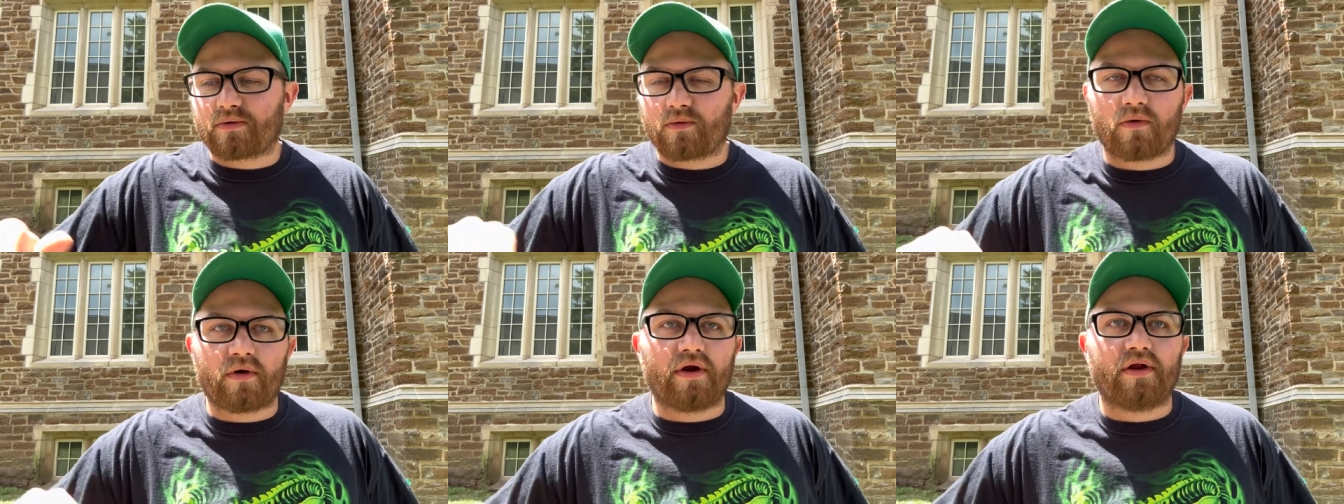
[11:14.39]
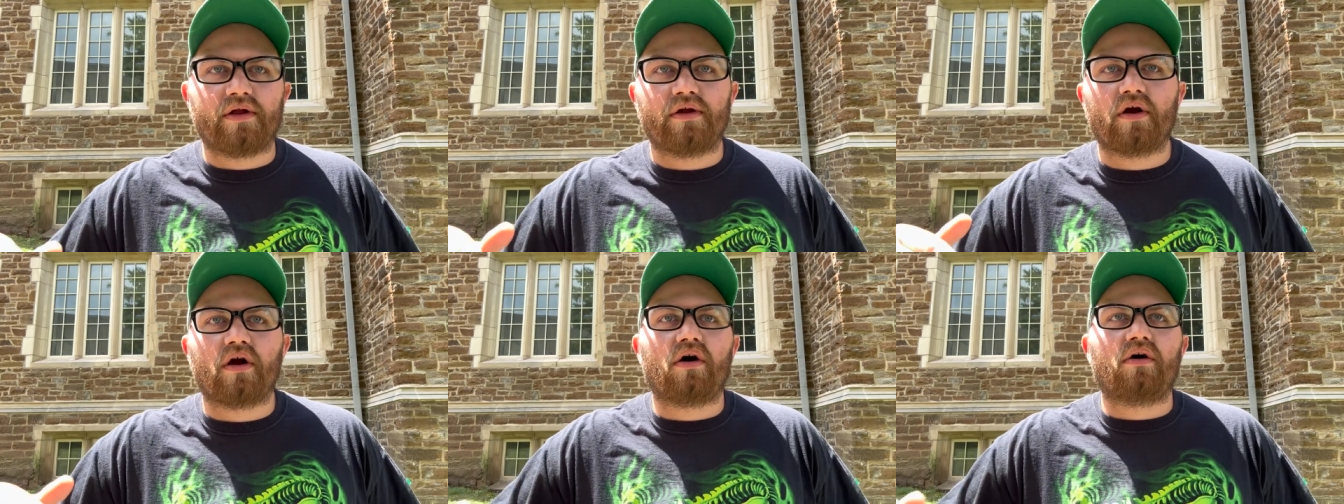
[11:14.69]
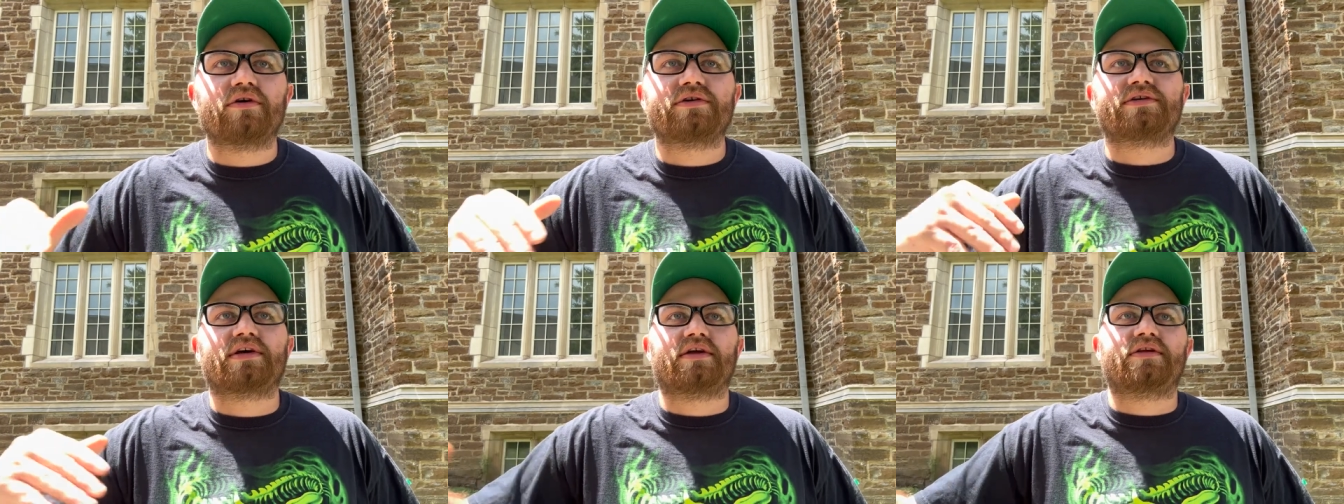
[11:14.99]
Worden, you're
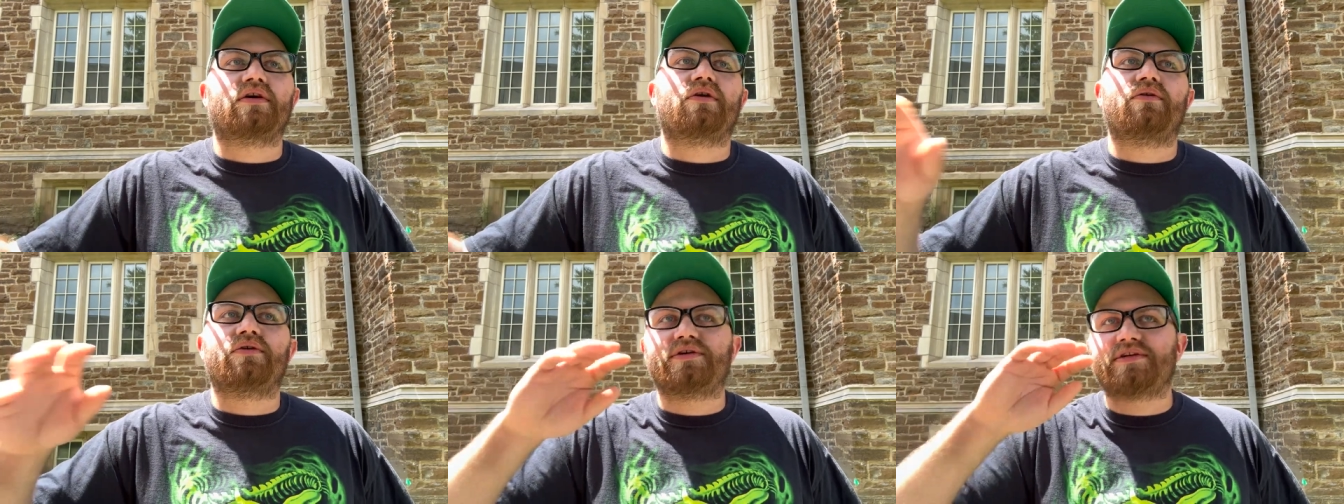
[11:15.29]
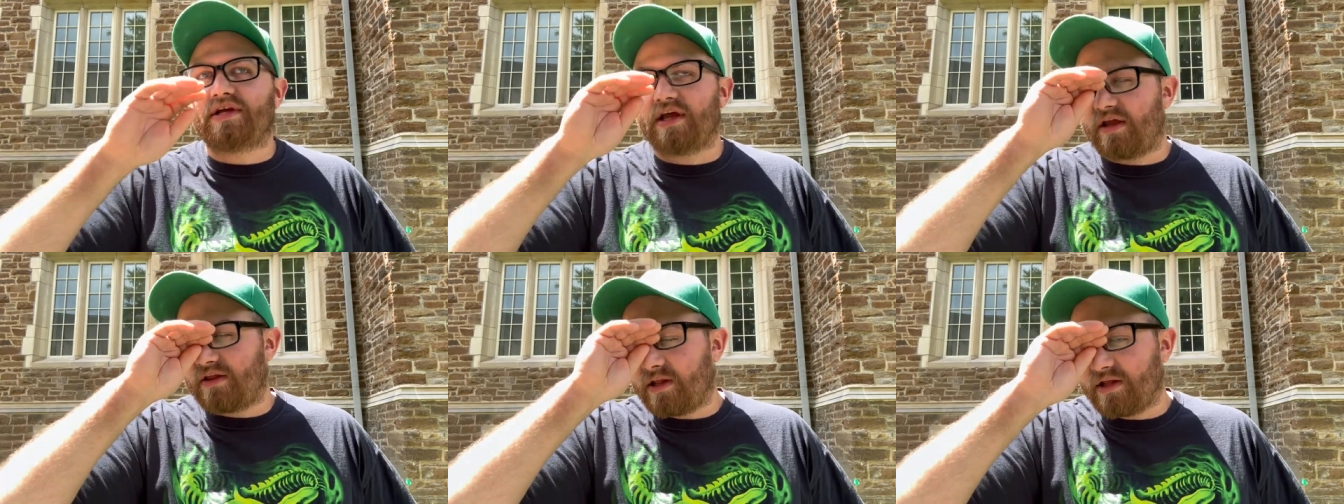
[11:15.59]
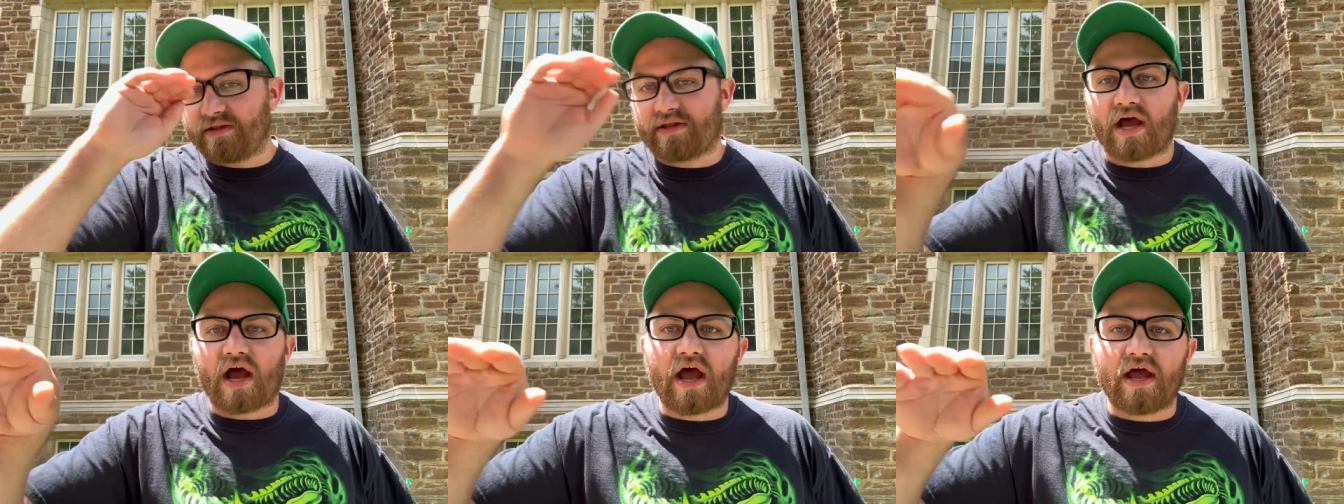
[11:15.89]
all set to go sit in
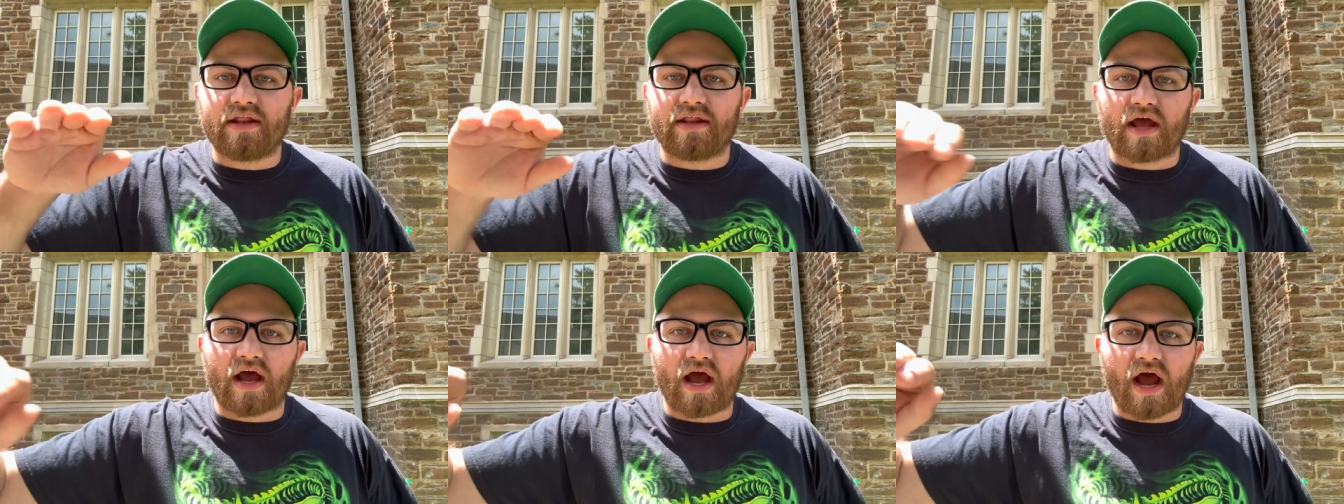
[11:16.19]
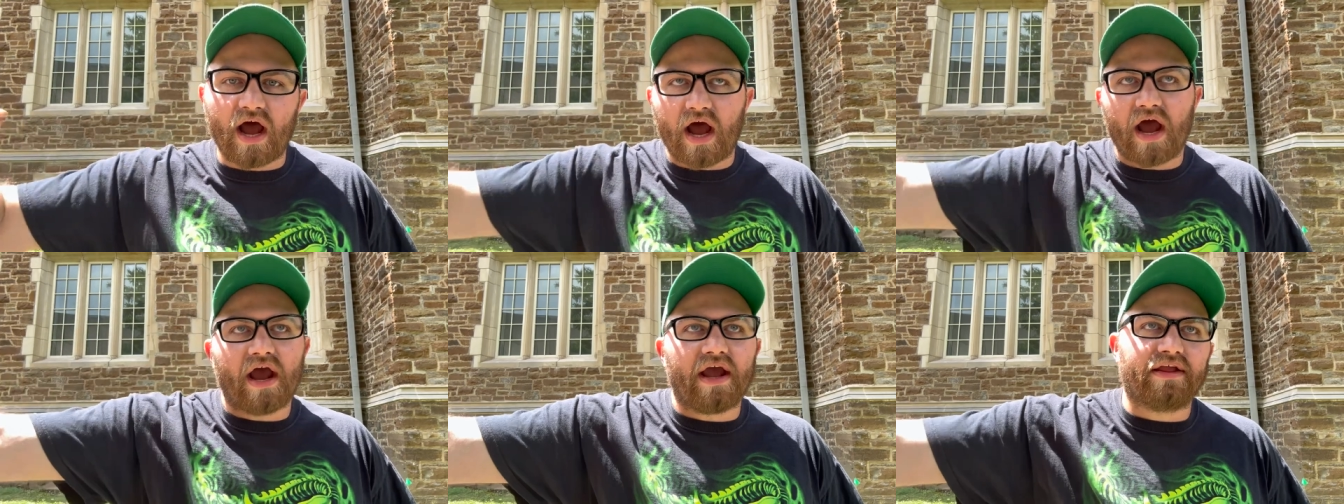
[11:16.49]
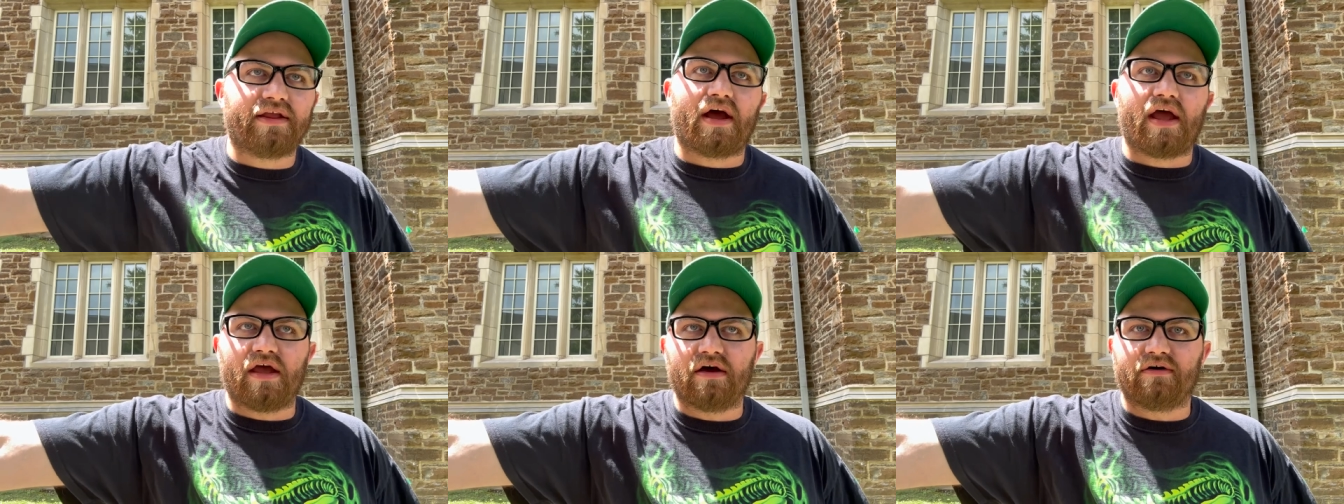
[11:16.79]
the, in the eye
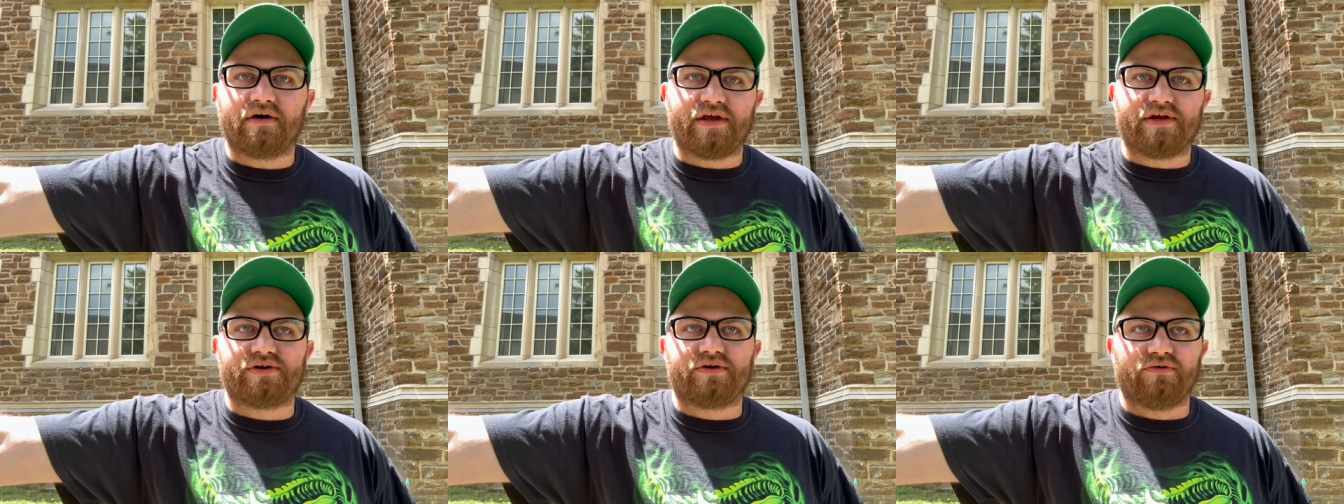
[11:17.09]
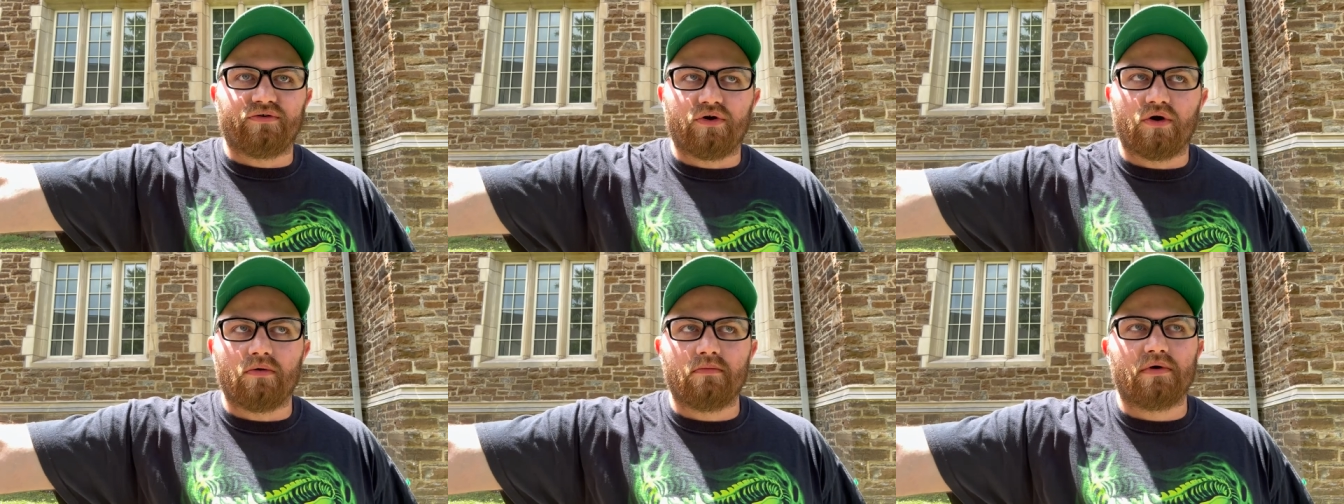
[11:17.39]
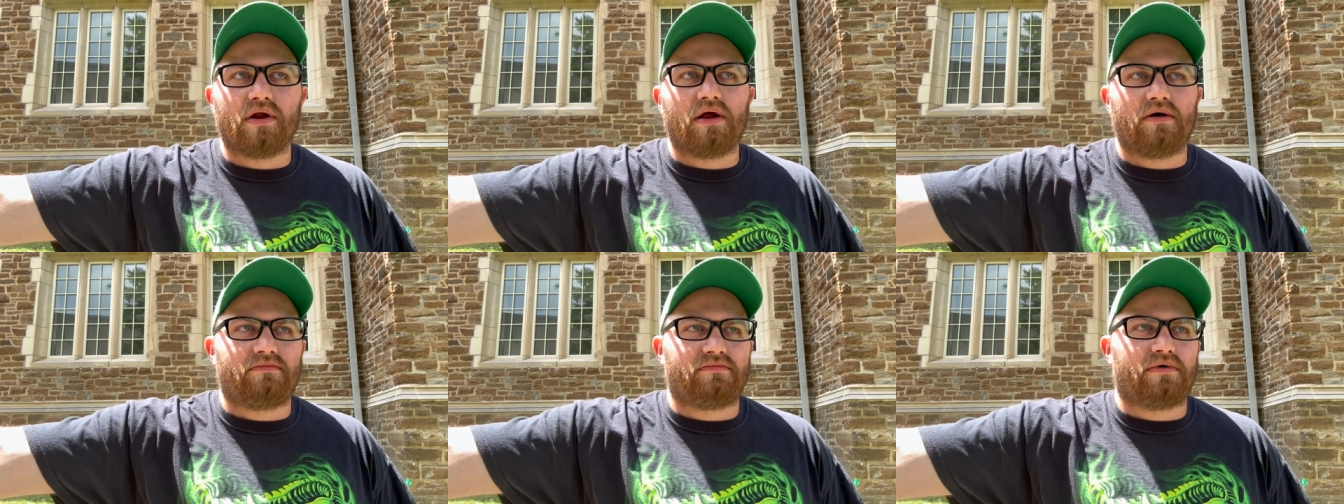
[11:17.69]
dilation room.
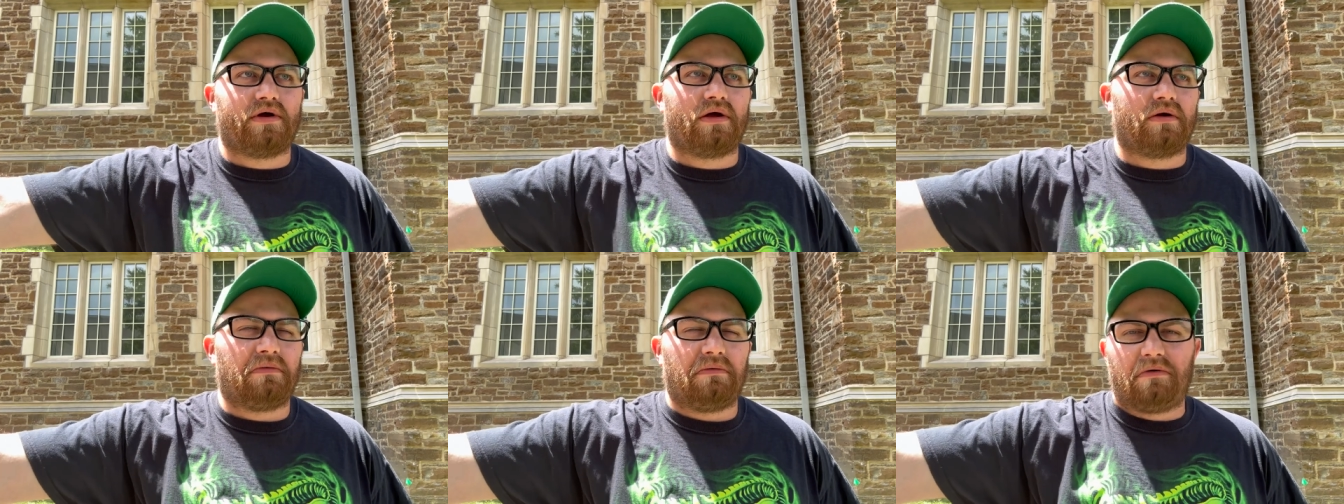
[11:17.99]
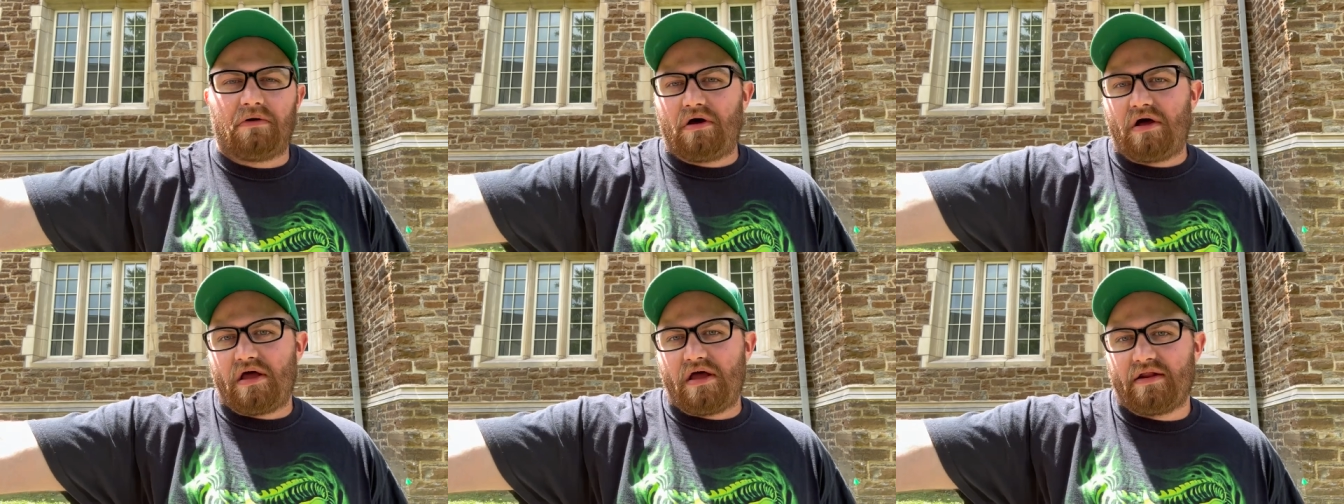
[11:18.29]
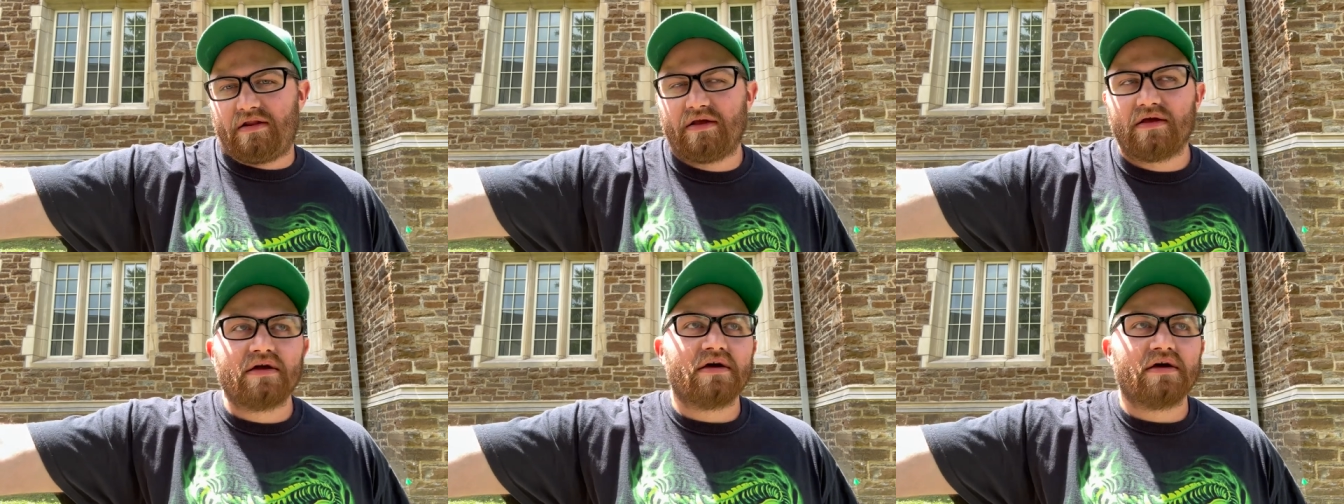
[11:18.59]
And I'm like, what?